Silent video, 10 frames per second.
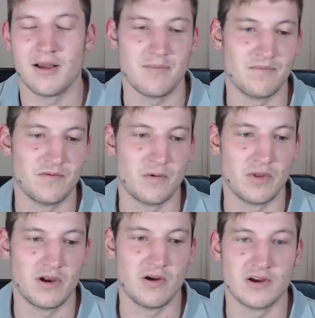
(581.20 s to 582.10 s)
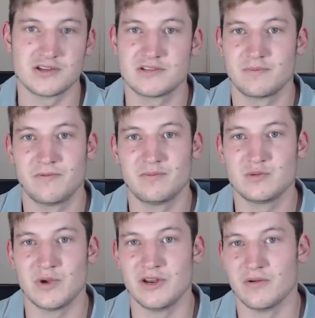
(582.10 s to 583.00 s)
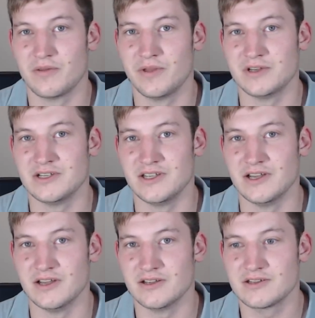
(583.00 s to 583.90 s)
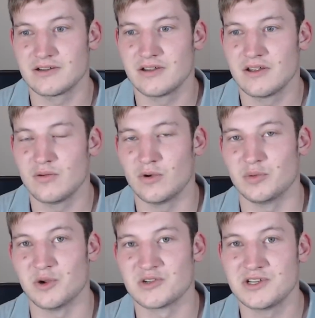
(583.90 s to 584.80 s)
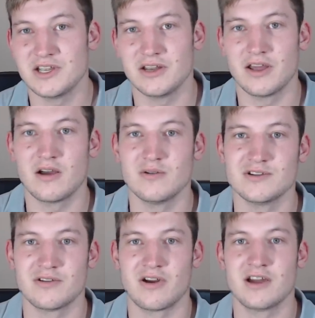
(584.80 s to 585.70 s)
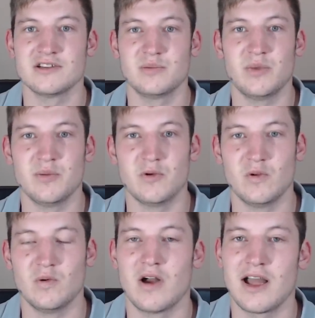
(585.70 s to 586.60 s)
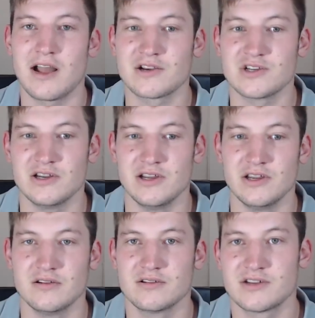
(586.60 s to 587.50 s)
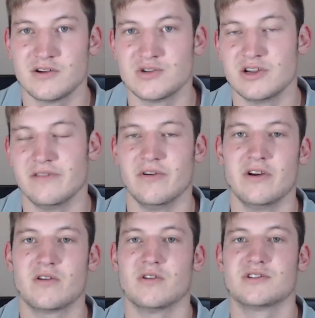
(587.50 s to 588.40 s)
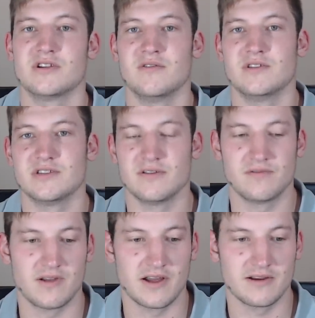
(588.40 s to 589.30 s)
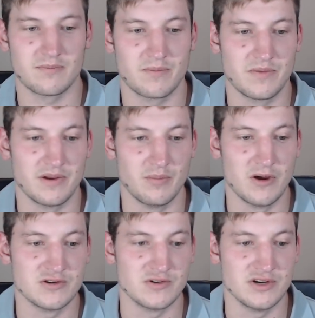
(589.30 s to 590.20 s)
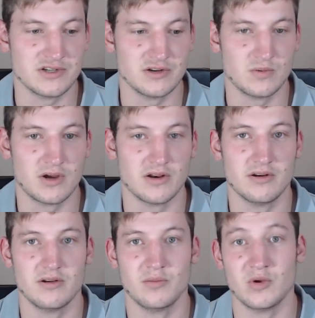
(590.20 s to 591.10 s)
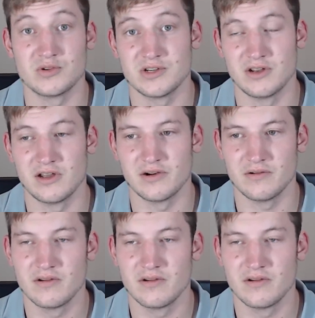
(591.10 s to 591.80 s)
for the last 20 or 30 years, what we are seeing now is a rise in people who are actually socially very conservative, like the most recent one, Bolsonaro.